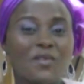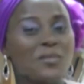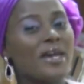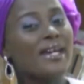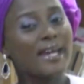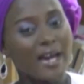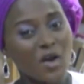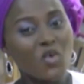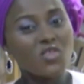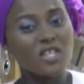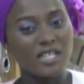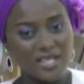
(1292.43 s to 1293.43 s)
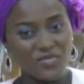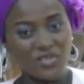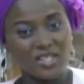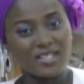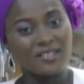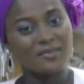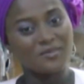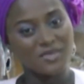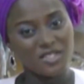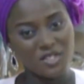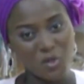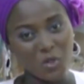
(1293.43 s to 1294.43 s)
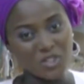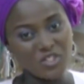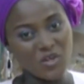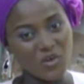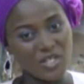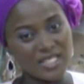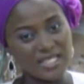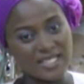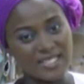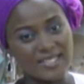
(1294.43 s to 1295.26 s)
Make healthy living your choice.